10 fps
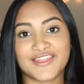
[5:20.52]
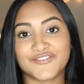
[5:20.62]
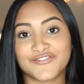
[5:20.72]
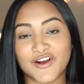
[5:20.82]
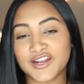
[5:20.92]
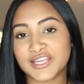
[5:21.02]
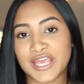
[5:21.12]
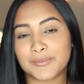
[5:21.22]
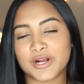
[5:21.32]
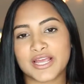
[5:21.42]
And the front
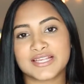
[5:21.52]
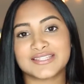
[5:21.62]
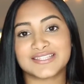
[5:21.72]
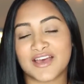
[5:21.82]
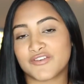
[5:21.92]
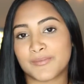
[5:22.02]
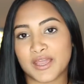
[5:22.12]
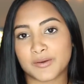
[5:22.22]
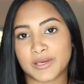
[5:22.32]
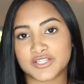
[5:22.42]
camera is 7
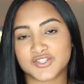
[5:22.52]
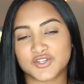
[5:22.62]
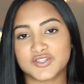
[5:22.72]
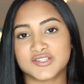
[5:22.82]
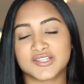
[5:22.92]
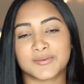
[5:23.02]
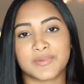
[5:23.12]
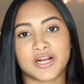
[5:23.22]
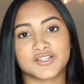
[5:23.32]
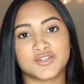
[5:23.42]
megapixels
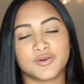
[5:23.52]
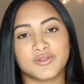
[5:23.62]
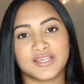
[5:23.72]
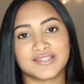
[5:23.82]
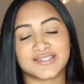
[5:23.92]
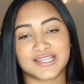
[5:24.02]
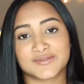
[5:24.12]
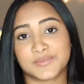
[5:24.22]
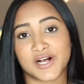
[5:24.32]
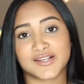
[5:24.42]
compared to the
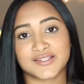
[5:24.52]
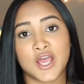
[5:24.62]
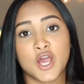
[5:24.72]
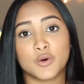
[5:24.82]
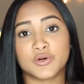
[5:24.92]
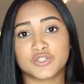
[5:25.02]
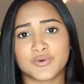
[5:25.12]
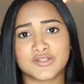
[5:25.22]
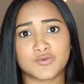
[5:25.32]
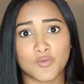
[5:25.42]
6 Plus, which
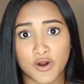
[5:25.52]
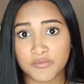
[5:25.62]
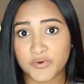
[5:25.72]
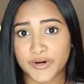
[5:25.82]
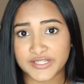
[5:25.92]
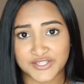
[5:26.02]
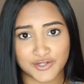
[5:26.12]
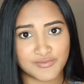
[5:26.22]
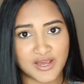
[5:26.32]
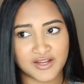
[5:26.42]
was
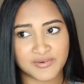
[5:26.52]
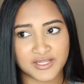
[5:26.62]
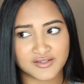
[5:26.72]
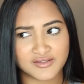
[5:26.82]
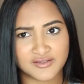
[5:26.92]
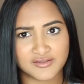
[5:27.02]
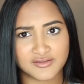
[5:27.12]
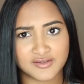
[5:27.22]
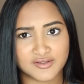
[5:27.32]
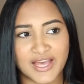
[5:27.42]
1.2
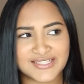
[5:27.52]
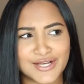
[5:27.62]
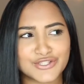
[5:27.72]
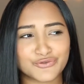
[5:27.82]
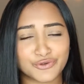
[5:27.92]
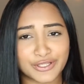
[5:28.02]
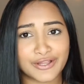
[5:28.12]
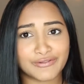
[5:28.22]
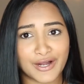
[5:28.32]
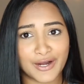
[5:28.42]
megapixels. That sounds
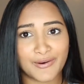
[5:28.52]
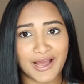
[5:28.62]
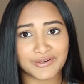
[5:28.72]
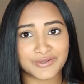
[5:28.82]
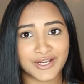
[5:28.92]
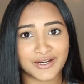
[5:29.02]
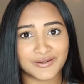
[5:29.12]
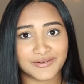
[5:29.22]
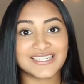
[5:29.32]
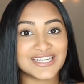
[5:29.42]
really low. I don't
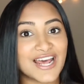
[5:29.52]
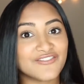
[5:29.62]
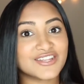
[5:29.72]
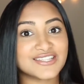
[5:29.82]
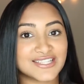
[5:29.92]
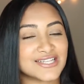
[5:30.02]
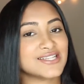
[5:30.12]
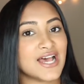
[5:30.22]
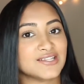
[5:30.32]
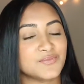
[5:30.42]
know. I did have the
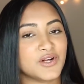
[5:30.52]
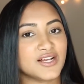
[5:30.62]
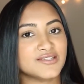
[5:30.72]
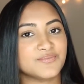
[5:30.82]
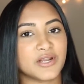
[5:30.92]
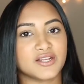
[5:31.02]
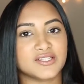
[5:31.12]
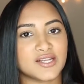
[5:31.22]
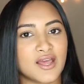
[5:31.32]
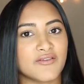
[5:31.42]
6S Plus, but I
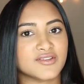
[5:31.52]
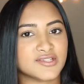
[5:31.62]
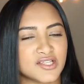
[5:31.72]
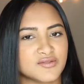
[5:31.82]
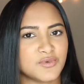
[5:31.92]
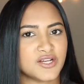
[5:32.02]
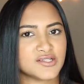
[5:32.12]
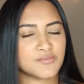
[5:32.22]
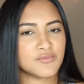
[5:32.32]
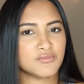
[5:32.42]
didn't have the 6
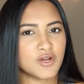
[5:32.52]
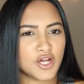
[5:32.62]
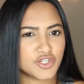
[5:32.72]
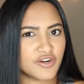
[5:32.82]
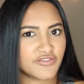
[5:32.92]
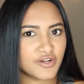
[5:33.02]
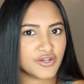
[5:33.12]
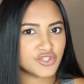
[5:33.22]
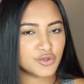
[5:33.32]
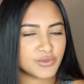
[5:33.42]
Plus. I'm not sure if they're
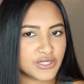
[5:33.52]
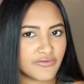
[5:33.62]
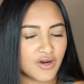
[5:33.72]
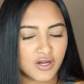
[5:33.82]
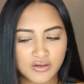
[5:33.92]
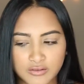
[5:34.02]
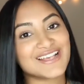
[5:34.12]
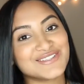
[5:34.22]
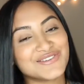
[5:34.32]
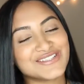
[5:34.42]
like super different.
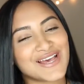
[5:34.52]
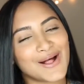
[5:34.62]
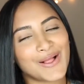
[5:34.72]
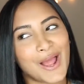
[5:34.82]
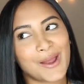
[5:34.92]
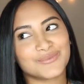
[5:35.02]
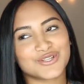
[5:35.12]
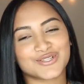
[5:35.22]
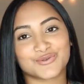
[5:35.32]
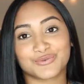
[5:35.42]
As you can tell, I'm
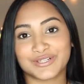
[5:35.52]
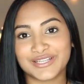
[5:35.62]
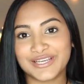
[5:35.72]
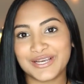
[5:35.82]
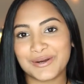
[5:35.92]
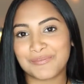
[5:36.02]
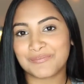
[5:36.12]
just really